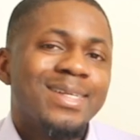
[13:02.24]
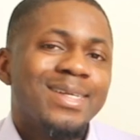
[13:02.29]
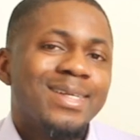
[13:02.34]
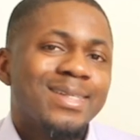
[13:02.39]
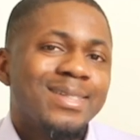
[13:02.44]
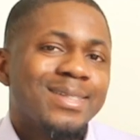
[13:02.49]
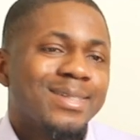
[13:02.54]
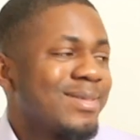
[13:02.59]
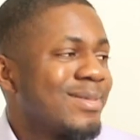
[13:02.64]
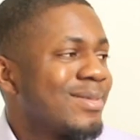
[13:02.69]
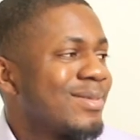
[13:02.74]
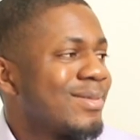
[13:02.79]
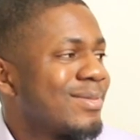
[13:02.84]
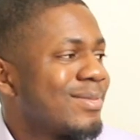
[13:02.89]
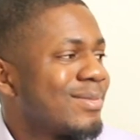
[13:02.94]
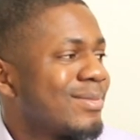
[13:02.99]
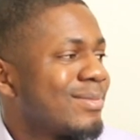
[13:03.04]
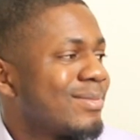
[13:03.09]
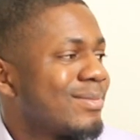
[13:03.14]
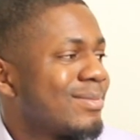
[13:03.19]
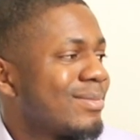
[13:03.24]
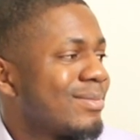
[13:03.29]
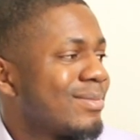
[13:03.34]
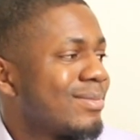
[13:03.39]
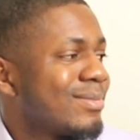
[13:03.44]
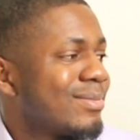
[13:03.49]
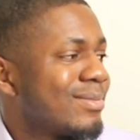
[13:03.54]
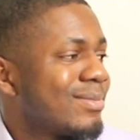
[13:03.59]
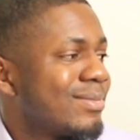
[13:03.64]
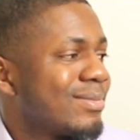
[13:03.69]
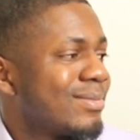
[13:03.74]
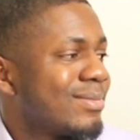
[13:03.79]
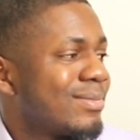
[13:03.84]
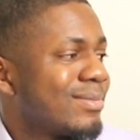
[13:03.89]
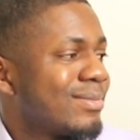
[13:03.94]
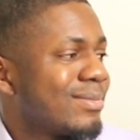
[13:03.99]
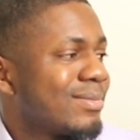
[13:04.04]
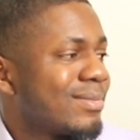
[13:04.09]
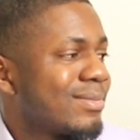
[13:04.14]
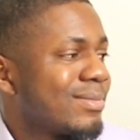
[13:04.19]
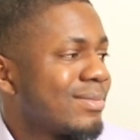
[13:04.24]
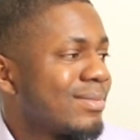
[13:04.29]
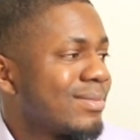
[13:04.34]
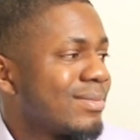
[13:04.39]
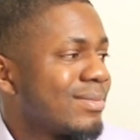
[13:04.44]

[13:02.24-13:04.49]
(not speaking)